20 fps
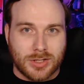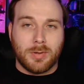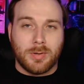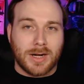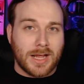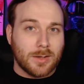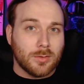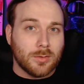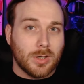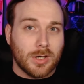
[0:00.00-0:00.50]

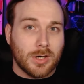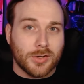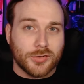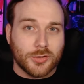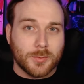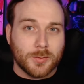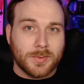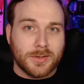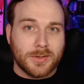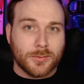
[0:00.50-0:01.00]
But I will
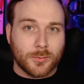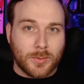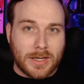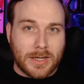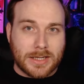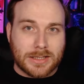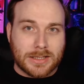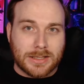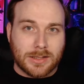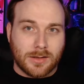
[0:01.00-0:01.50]
also be
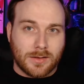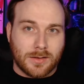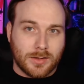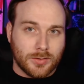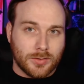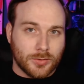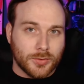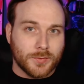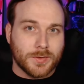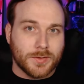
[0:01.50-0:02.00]
ranking the
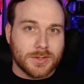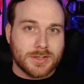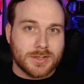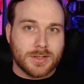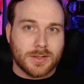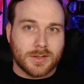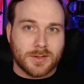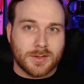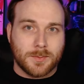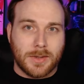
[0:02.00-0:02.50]
old version
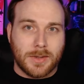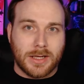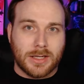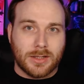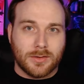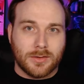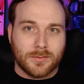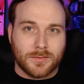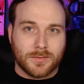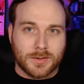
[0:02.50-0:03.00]
of the
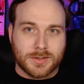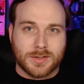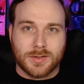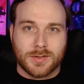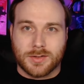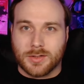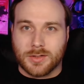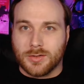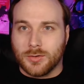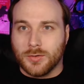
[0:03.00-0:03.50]
spell
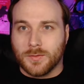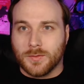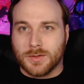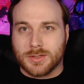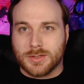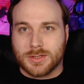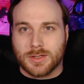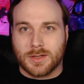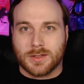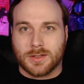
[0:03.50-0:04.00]
versus the new
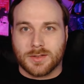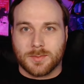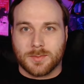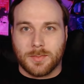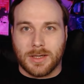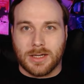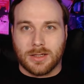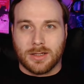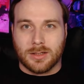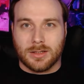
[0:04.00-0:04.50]
version of the
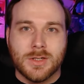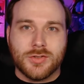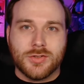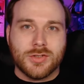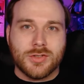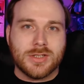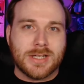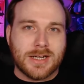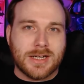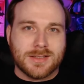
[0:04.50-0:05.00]
spell,
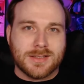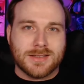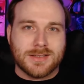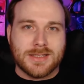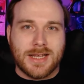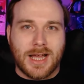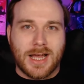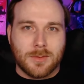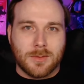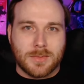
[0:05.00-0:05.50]
so you can kind of
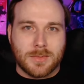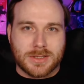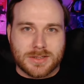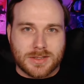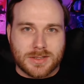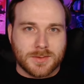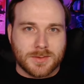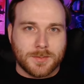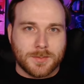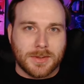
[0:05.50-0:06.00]
see how much
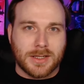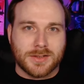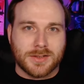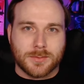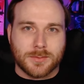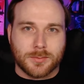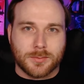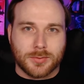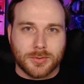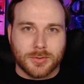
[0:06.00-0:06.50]
the spell is
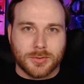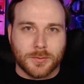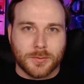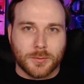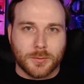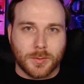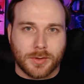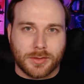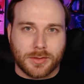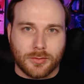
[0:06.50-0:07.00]

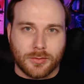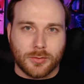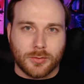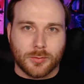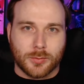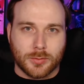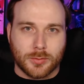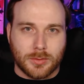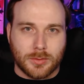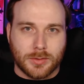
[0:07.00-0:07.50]
improved with the new
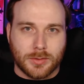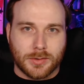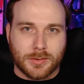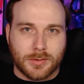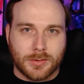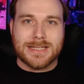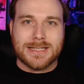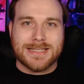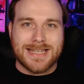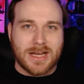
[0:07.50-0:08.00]

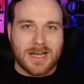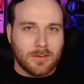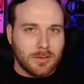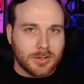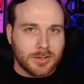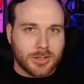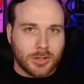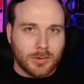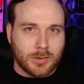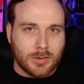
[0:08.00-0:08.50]
rules. Now
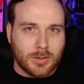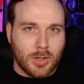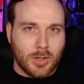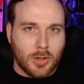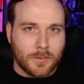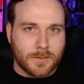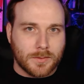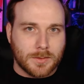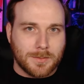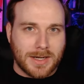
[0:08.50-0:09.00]
I'll go
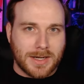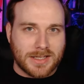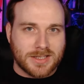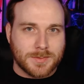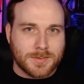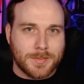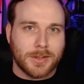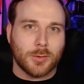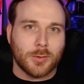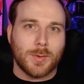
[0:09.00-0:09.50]
over my
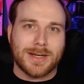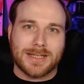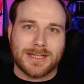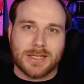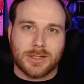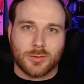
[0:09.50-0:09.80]
spell ranking